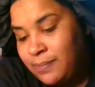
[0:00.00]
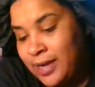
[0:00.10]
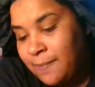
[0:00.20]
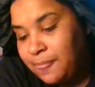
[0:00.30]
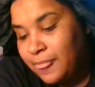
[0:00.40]

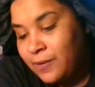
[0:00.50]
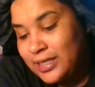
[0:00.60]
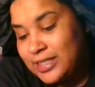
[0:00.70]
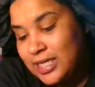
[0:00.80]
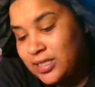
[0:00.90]
But
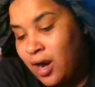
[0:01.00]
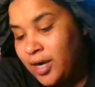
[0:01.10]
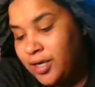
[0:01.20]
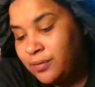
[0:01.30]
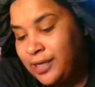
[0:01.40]
when it says the
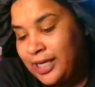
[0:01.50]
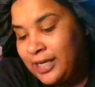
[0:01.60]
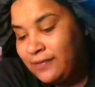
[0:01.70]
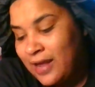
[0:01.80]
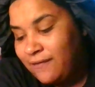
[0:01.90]
heart don't break
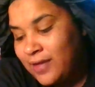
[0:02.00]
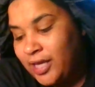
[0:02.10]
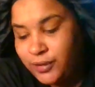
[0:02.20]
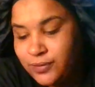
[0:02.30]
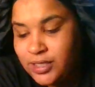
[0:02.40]
even, I feel
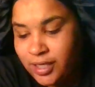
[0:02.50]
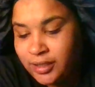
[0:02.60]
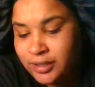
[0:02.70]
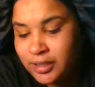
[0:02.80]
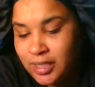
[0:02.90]
like you was
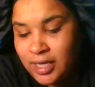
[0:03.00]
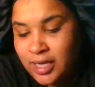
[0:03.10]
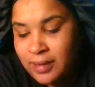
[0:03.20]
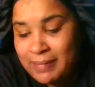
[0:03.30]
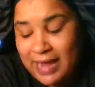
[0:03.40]
hurting.
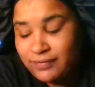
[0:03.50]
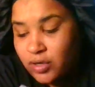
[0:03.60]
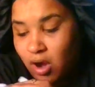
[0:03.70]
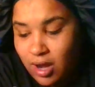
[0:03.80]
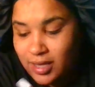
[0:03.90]
But
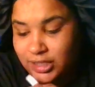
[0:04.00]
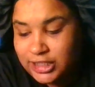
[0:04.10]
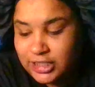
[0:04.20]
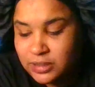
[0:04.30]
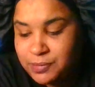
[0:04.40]
after all the
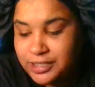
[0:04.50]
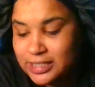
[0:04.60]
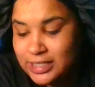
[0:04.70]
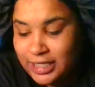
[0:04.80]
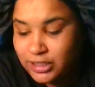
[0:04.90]
shit this
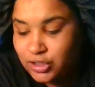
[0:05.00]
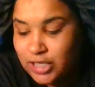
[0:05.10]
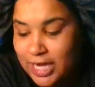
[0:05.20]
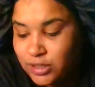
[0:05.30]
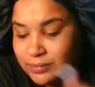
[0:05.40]
person did to
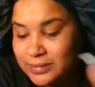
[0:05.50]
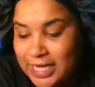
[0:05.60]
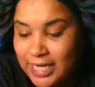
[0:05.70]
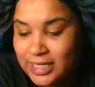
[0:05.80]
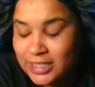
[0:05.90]
try to
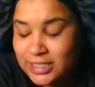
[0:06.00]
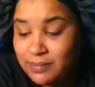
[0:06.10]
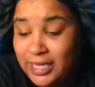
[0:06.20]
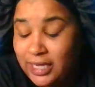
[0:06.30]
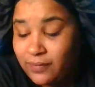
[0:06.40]
obtain this,
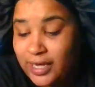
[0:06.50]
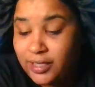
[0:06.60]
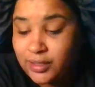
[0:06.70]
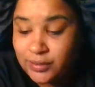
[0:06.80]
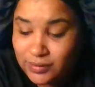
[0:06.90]
to be getting ready
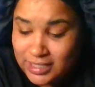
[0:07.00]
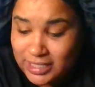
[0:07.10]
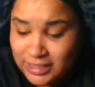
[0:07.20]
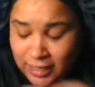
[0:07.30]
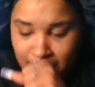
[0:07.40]
to lose
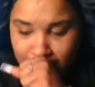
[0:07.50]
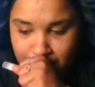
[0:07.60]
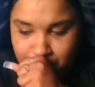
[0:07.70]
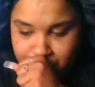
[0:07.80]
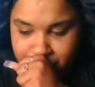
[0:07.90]
this,
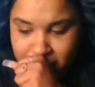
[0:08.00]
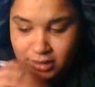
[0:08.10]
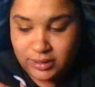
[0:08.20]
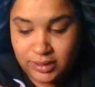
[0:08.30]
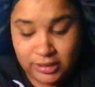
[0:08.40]

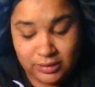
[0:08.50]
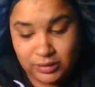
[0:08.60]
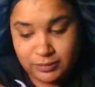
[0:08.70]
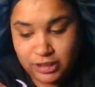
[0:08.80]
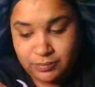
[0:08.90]
excuse me,
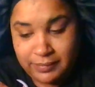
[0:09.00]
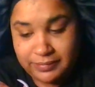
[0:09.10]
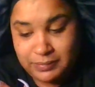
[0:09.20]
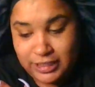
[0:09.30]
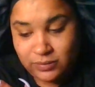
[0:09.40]
spiritual brother,
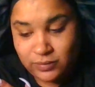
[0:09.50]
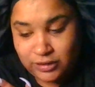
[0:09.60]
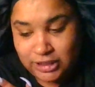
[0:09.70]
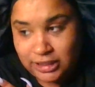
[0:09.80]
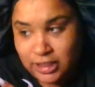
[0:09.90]
I'm speaking some
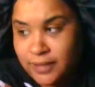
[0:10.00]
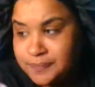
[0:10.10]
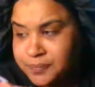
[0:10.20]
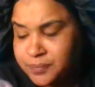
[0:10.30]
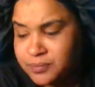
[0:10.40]
real shit.
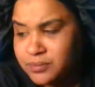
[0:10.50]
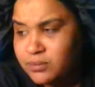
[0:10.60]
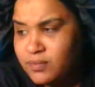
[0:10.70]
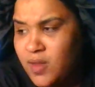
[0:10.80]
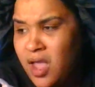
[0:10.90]

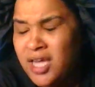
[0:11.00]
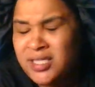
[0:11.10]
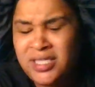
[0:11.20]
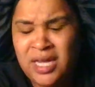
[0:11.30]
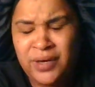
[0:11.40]
I'll
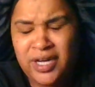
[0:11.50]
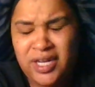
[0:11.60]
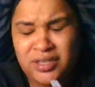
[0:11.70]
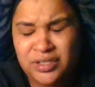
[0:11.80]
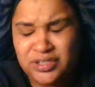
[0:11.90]
see y'all
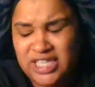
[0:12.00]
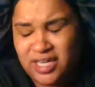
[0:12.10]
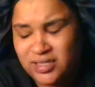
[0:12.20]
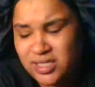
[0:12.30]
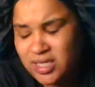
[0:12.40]
working on throat
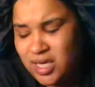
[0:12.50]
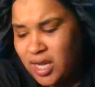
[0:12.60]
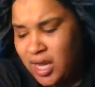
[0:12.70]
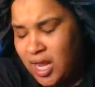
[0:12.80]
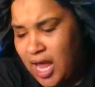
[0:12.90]

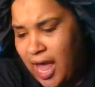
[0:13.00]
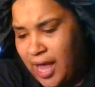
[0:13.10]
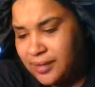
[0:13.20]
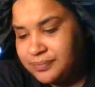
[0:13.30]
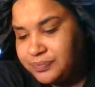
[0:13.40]

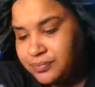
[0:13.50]
chakras.